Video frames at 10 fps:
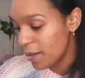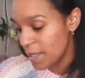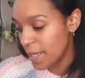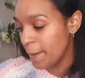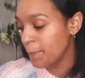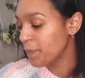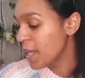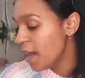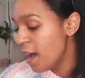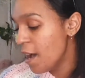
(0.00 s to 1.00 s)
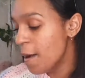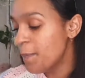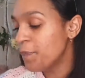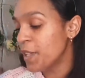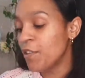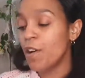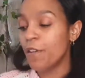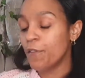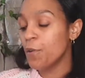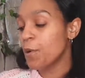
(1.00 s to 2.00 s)
Yeah. There are
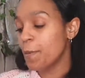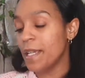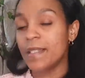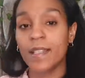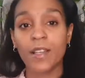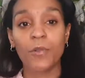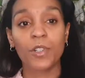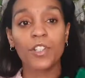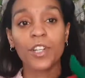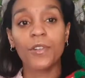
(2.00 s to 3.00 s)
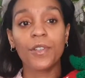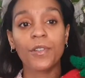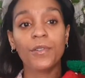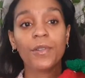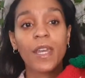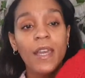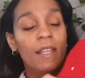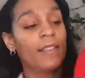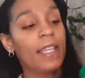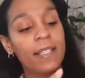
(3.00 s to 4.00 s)
a few more pieces I want to show you.
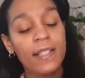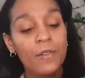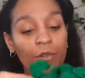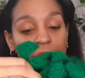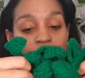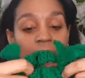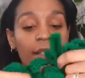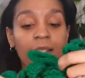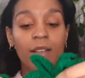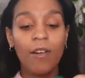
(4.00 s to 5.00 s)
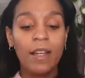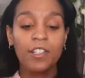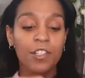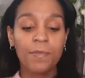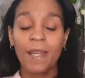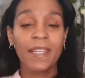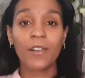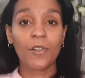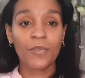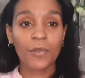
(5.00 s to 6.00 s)
These little things I just make
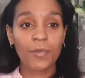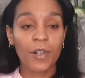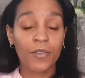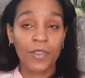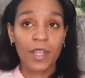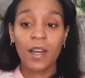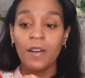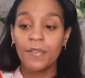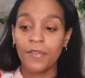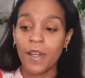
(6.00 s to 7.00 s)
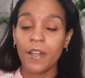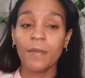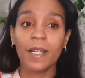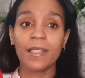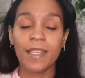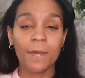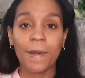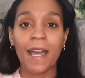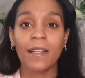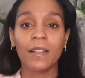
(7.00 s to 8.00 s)
off the cuff. I see a
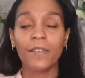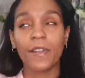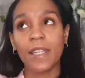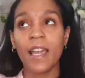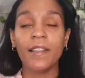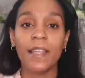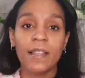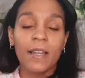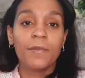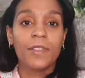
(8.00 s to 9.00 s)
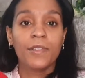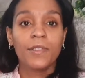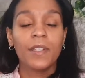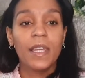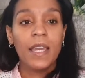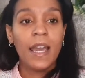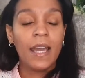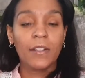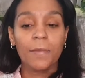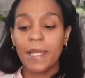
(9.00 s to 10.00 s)
pattern, I think, yeah, that would do,
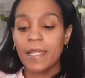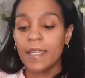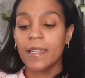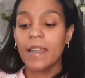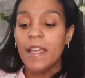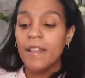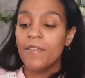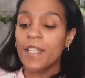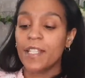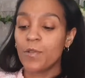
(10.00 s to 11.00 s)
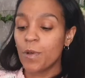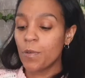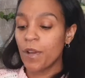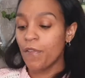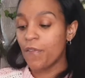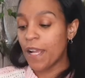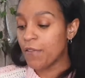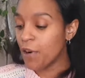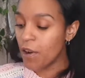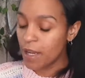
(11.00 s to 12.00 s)
and I'll make it. This is one of my
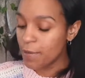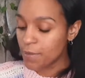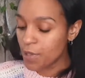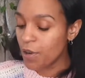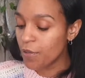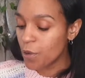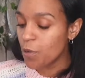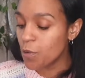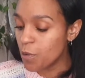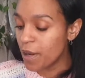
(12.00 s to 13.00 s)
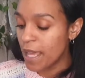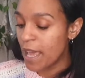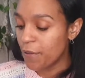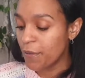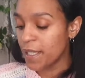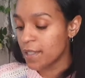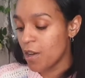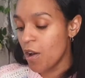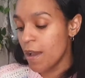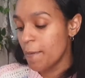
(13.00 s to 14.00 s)
favourite items of all effing
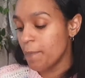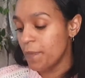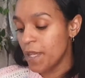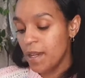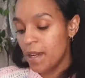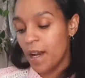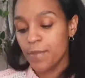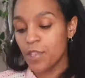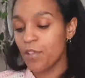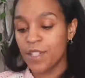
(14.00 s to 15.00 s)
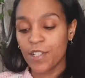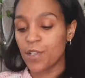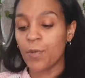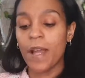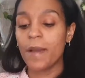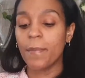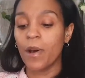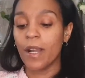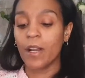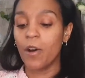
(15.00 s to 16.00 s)
time. I'm sorry to swear, but
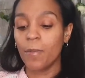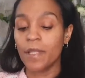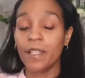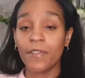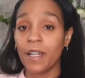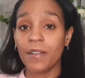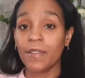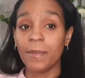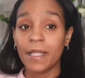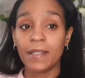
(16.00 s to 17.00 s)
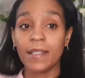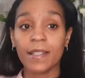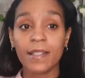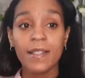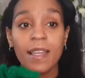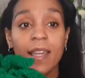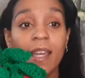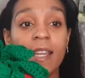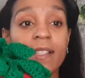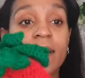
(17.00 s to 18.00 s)
I can't believe I ever made this.
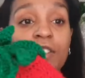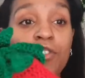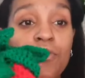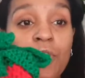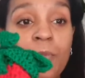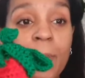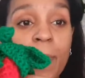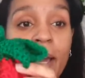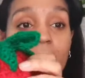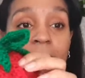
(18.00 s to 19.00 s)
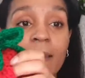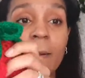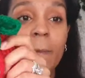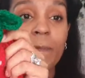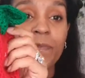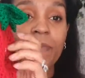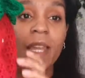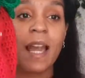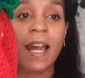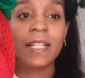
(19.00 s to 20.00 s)
It's a strawberry bag,
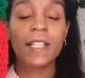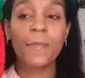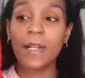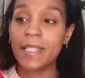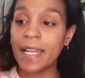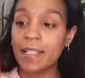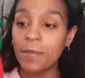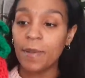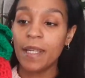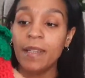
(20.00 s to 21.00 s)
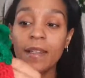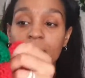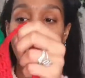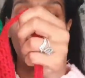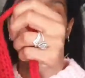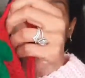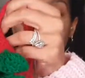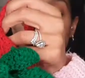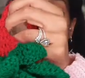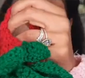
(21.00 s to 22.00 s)
and it's by Dana B, the pattern.
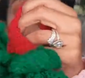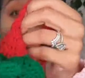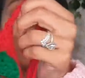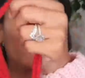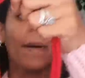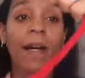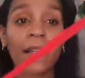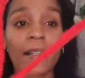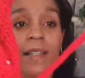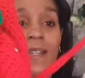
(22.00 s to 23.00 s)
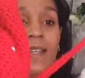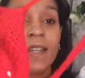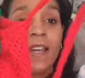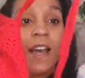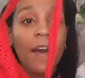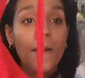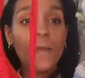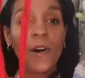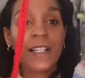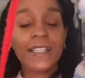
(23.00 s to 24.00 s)
It's a little backpack.
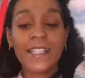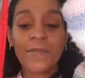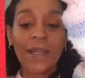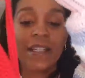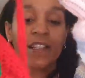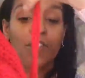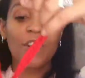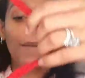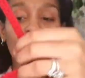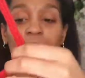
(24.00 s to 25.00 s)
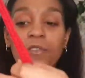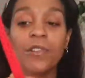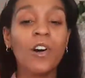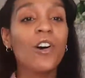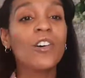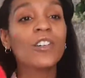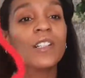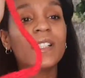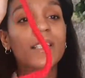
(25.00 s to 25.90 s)
I did make the straps too long.